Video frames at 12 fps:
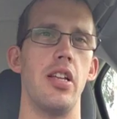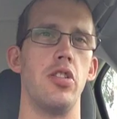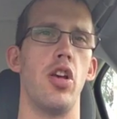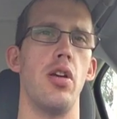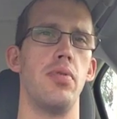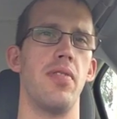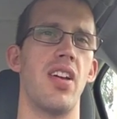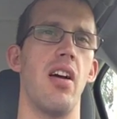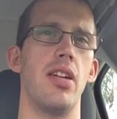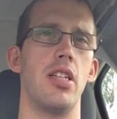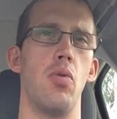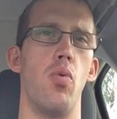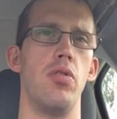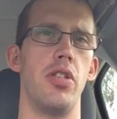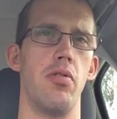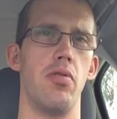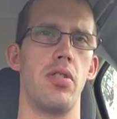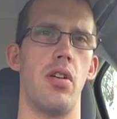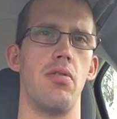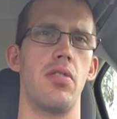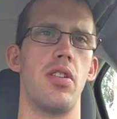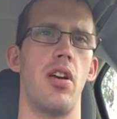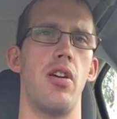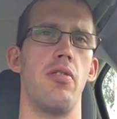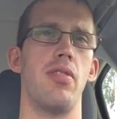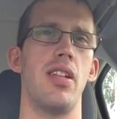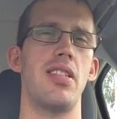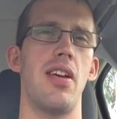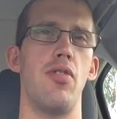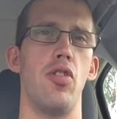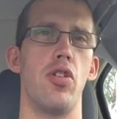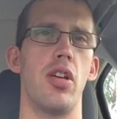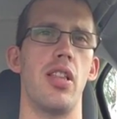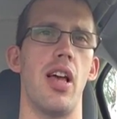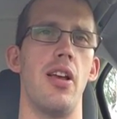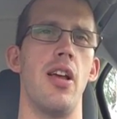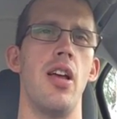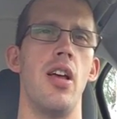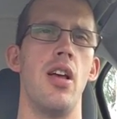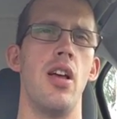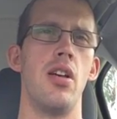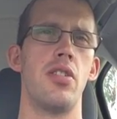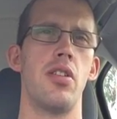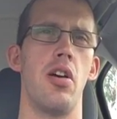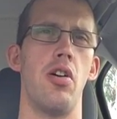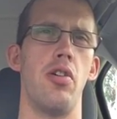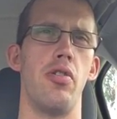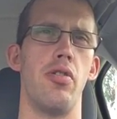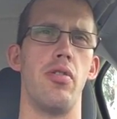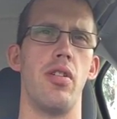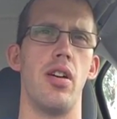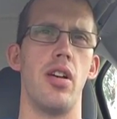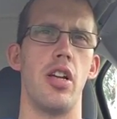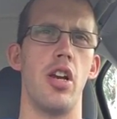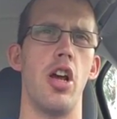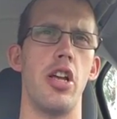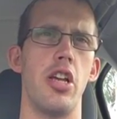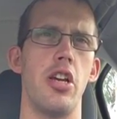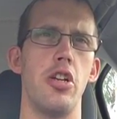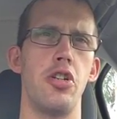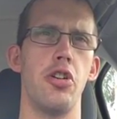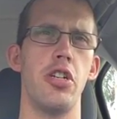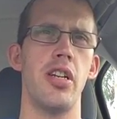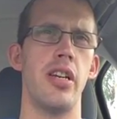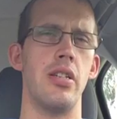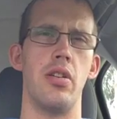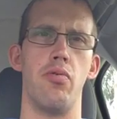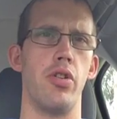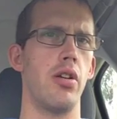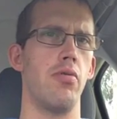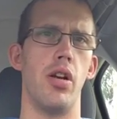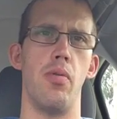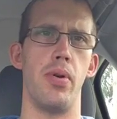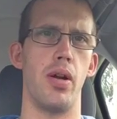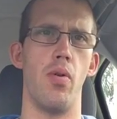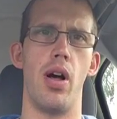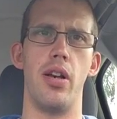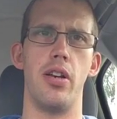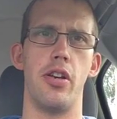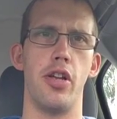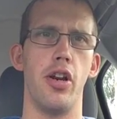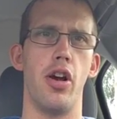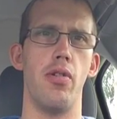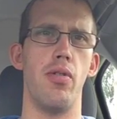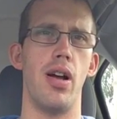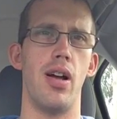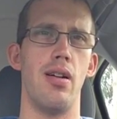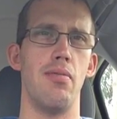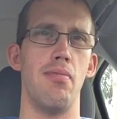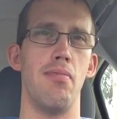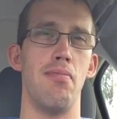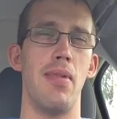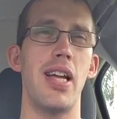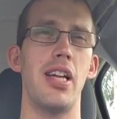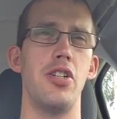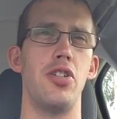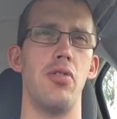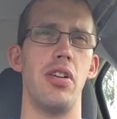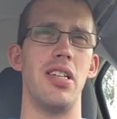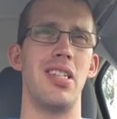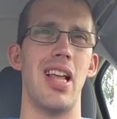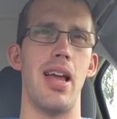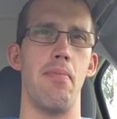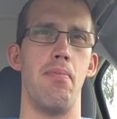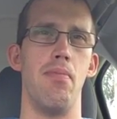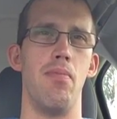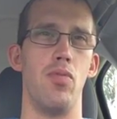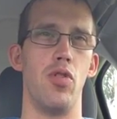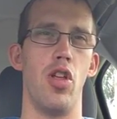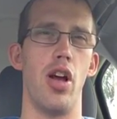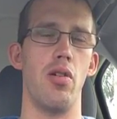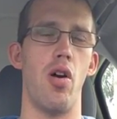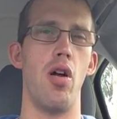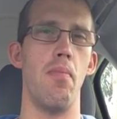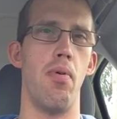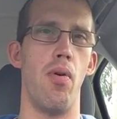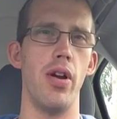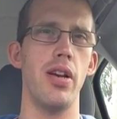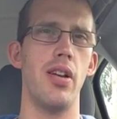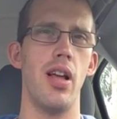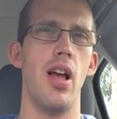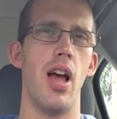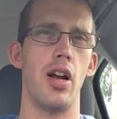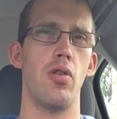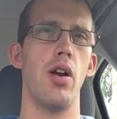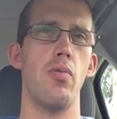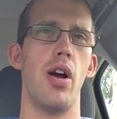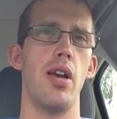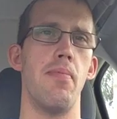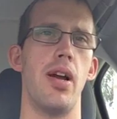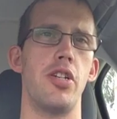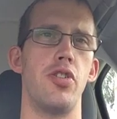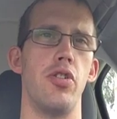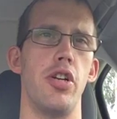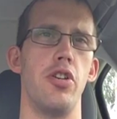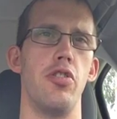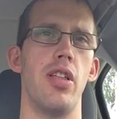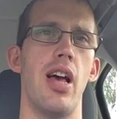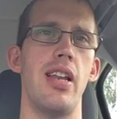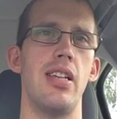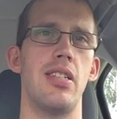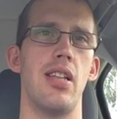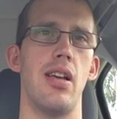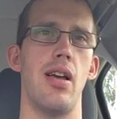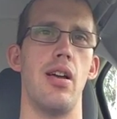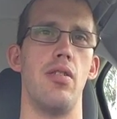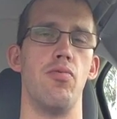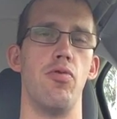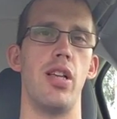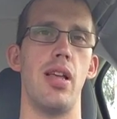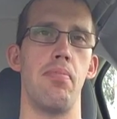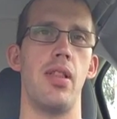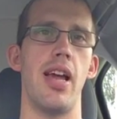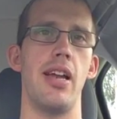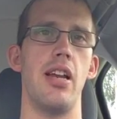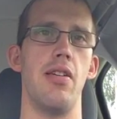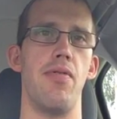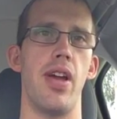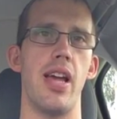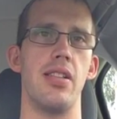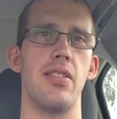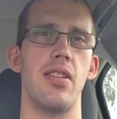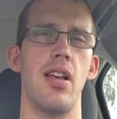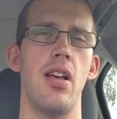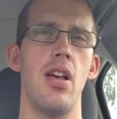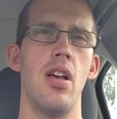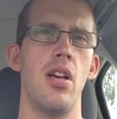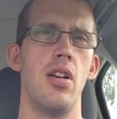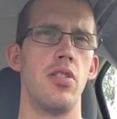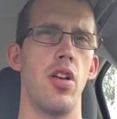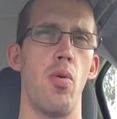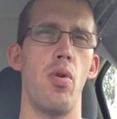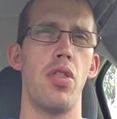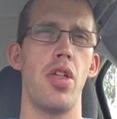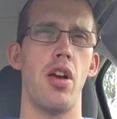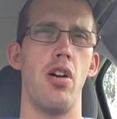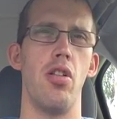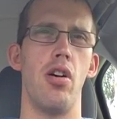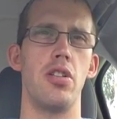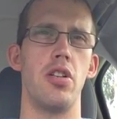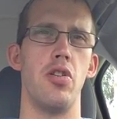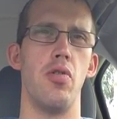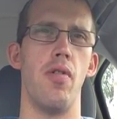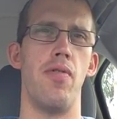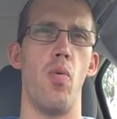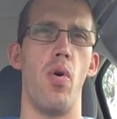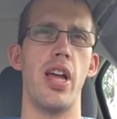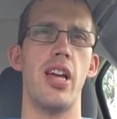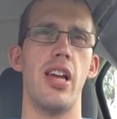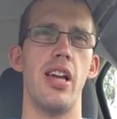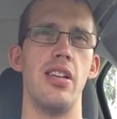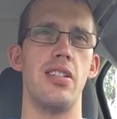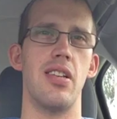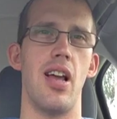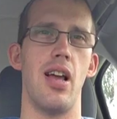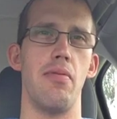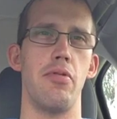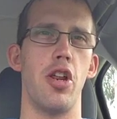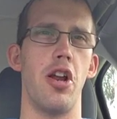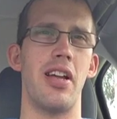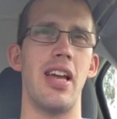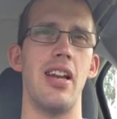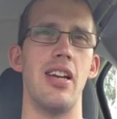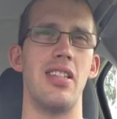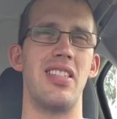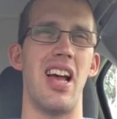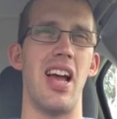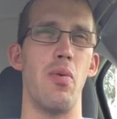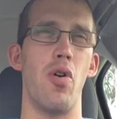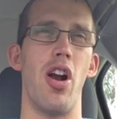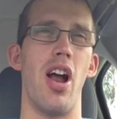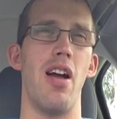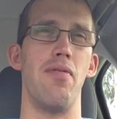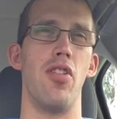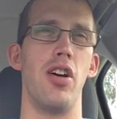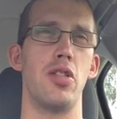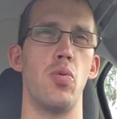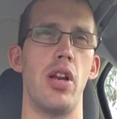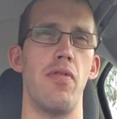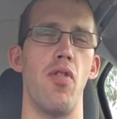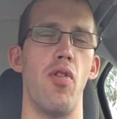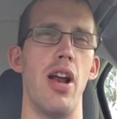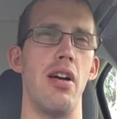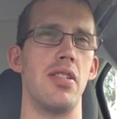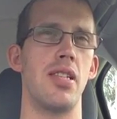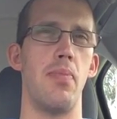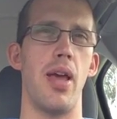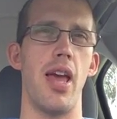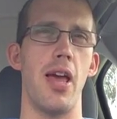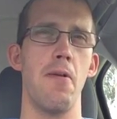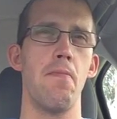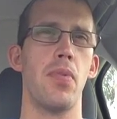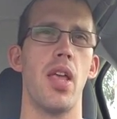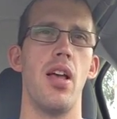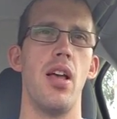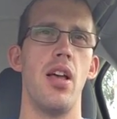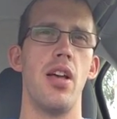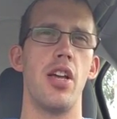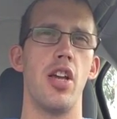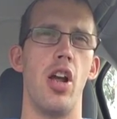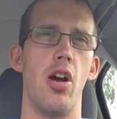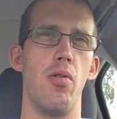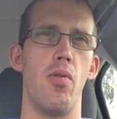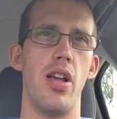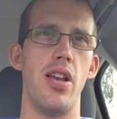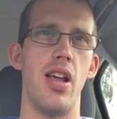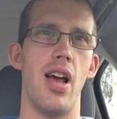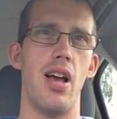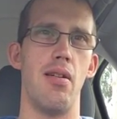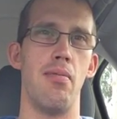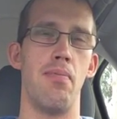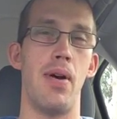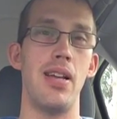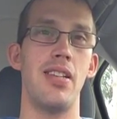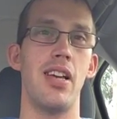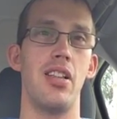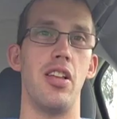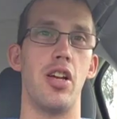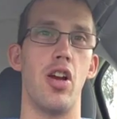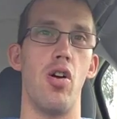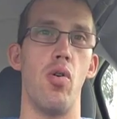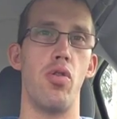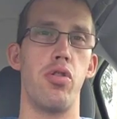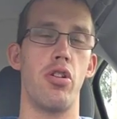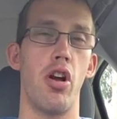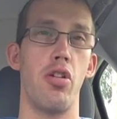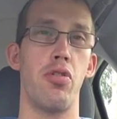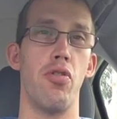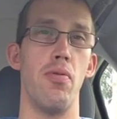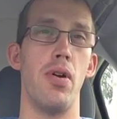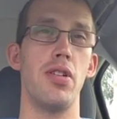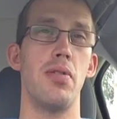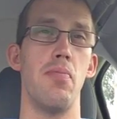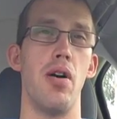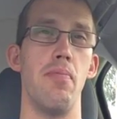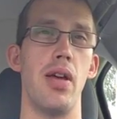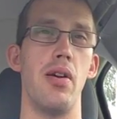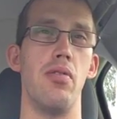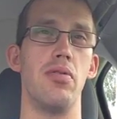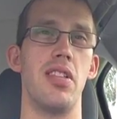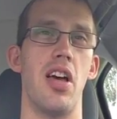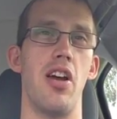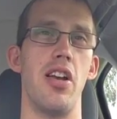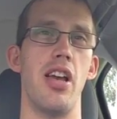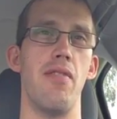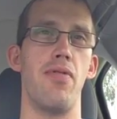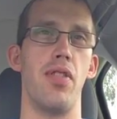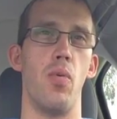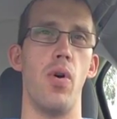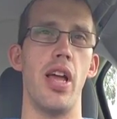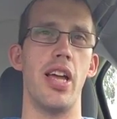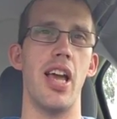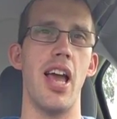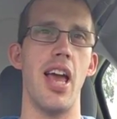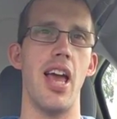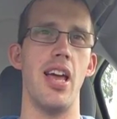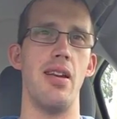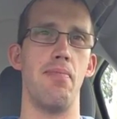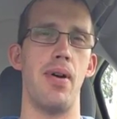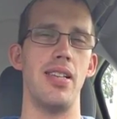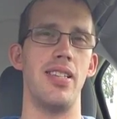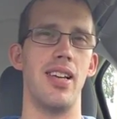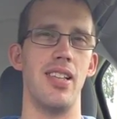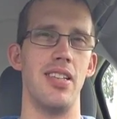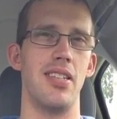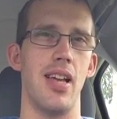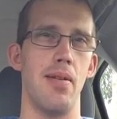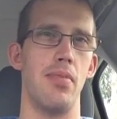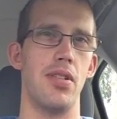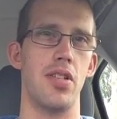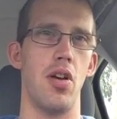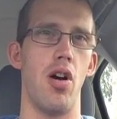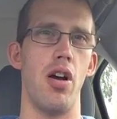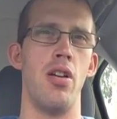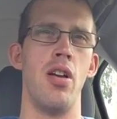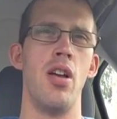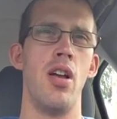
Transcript: in terms of going towards your results. So let's have a look at that. So, your nutrition is a real big one. Making sure you stay like on point. A great way to make sure you do that is to really plan in advance. So one thing I like to do of a week is, get a day where I have like 24 hours spare, and basically go through most of my meals that I need for the week and basically set them aside,